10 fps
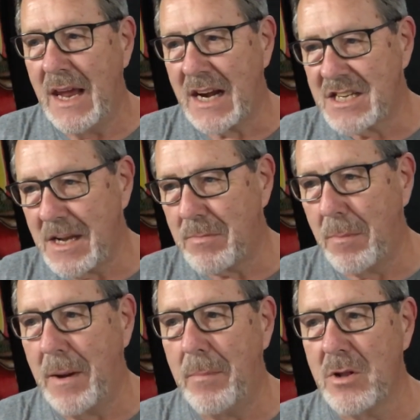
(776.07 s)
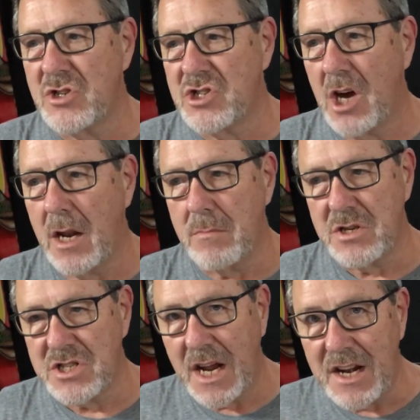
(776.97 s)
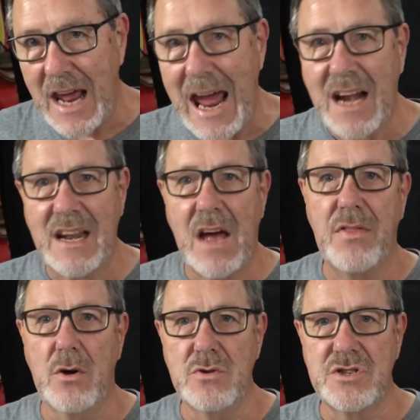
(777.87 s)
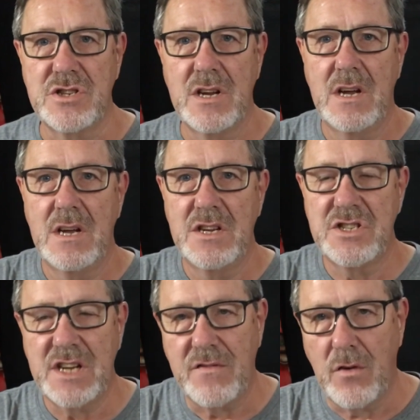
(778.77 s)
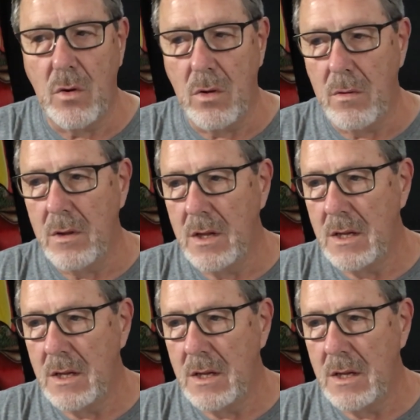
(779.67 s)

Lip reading: except the people in Sodom decided to act out those sinful